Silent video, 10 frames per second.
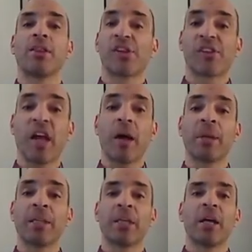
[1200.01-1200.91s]
the
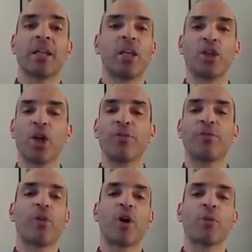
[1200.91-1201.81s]
summit did
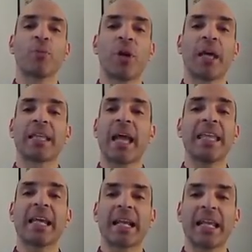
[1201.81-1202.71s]
not formulate
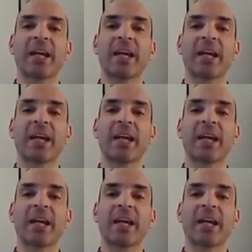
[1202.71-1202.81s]
any